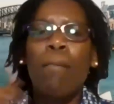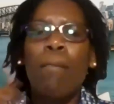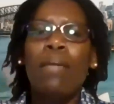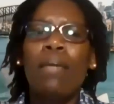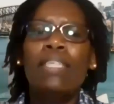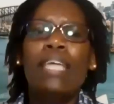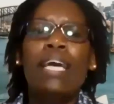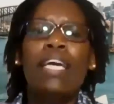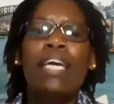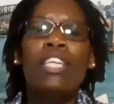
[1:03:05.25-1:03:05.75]

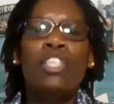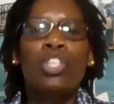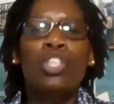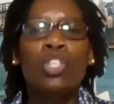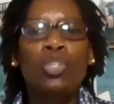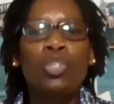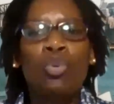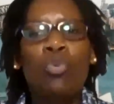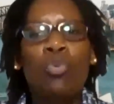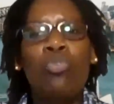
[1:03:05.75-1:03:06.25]
But I can
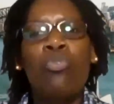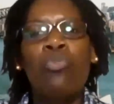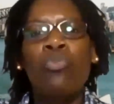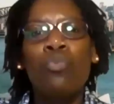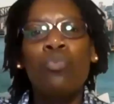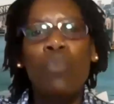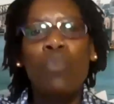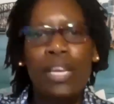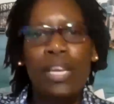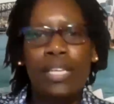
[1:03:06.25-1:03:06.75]
show you
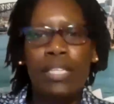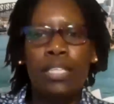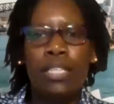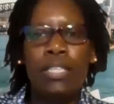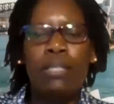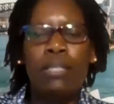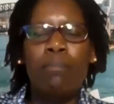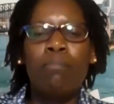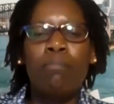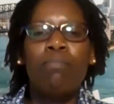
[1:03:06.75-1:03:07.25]

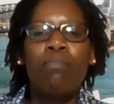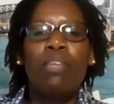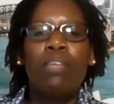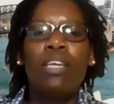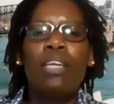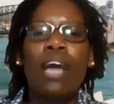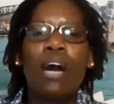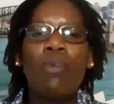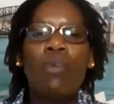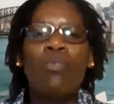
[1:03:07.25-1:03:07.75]
ways
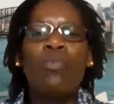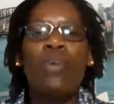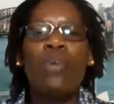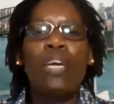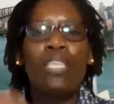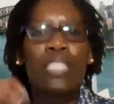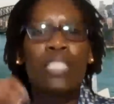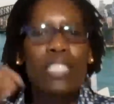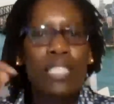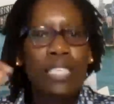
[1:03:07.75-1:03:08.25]
in how you
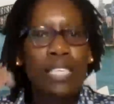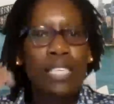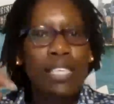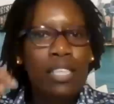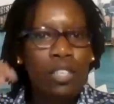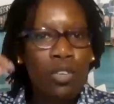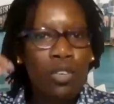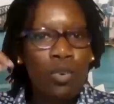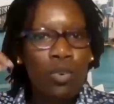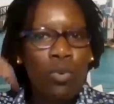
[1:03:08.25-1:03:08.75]
can
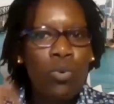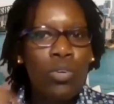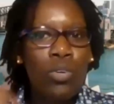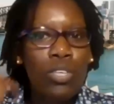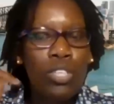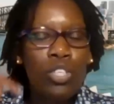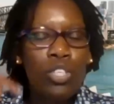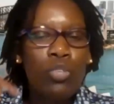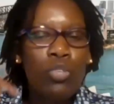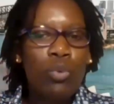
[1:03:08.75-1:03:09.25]
still go
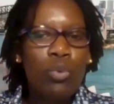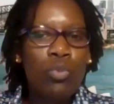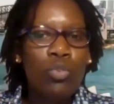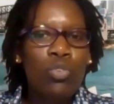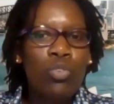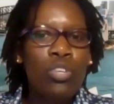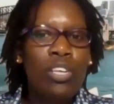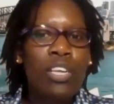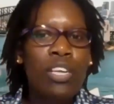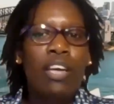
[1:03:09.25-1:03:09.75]
into
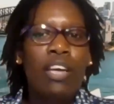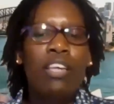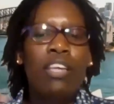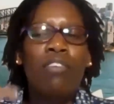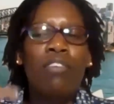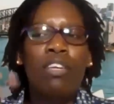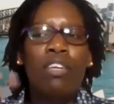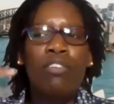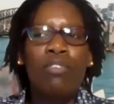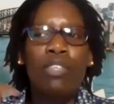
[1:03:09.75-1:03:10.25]
Australia,
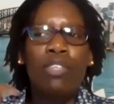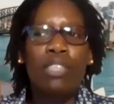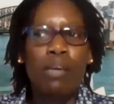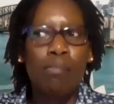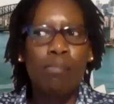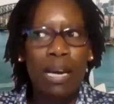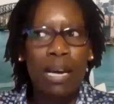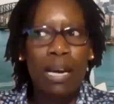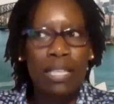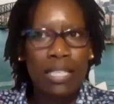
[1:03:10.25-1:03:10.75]
even if it's
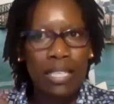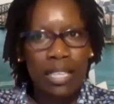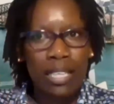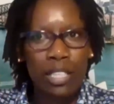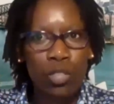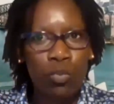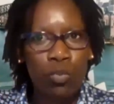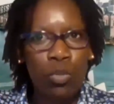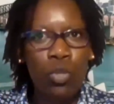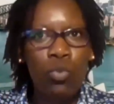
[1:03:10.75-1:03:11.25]
a
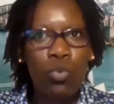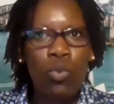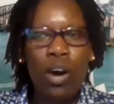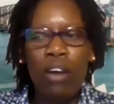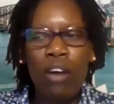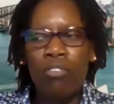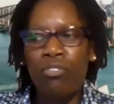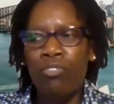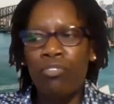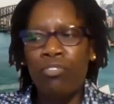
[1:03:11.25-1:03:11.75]
master's. We do
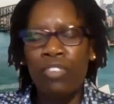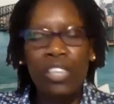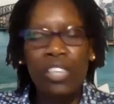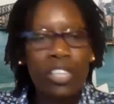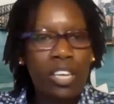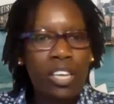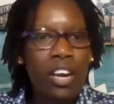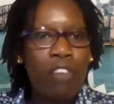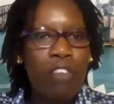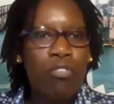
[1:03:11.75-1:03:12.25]
have
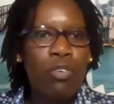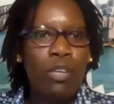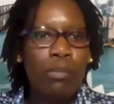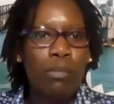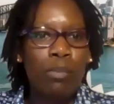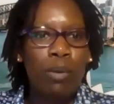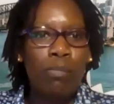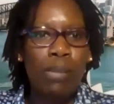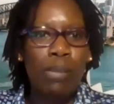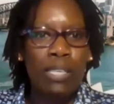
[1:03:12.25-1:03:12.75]
very
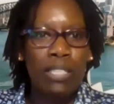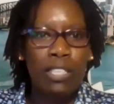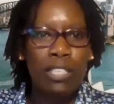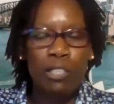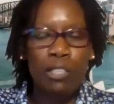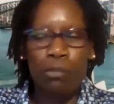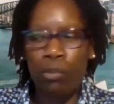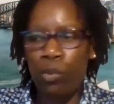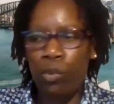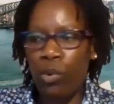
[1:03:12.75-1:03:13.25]
affordable
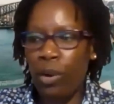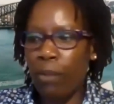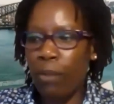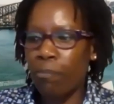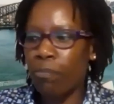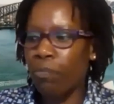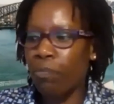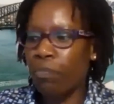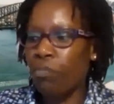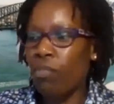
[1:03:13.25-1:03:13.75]
master's
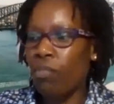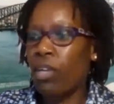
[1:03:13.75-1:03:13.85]
program.